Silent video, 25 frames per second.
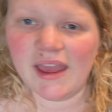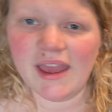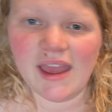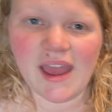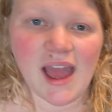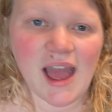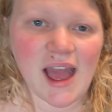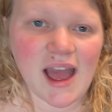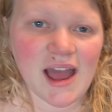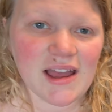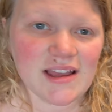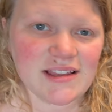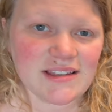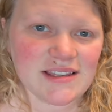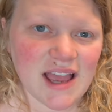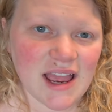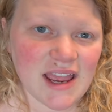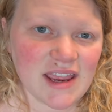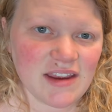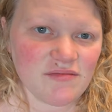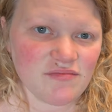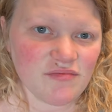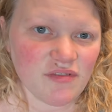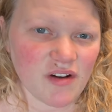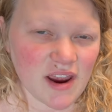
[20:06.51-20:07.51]
It has
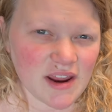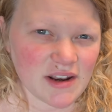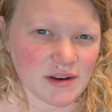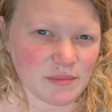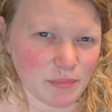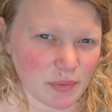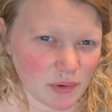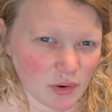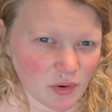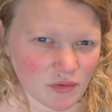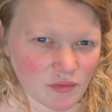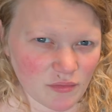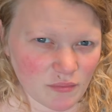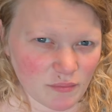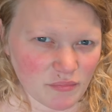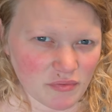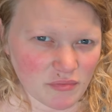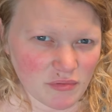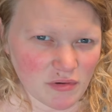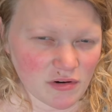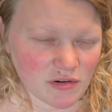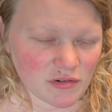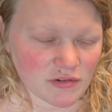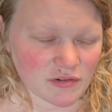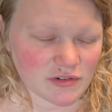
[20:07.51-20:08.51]
a red block
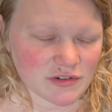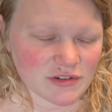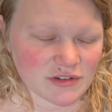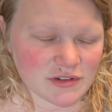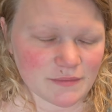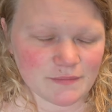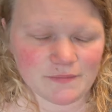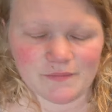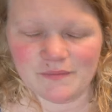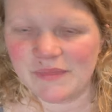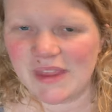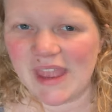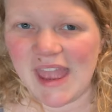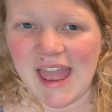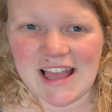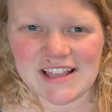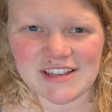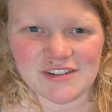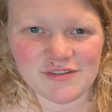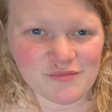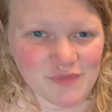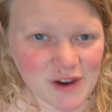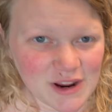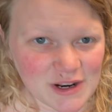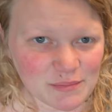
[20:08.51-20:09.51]
bronze. It has
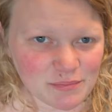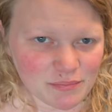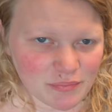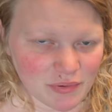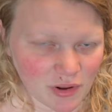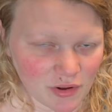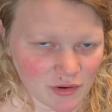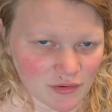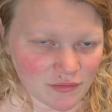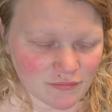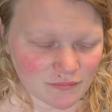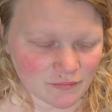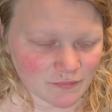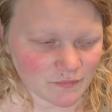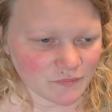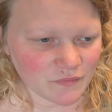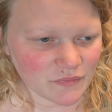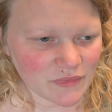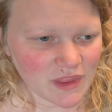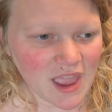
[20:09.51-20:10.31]
a red block.